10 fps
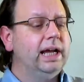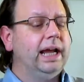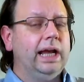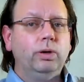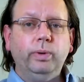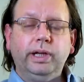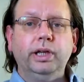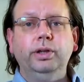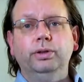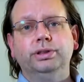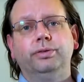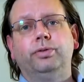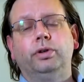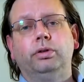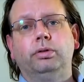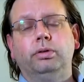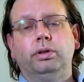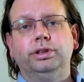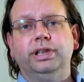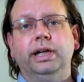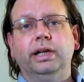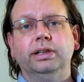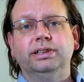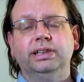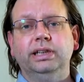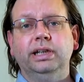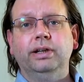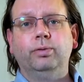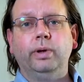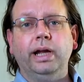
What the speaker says: And we can use it for checking to see if we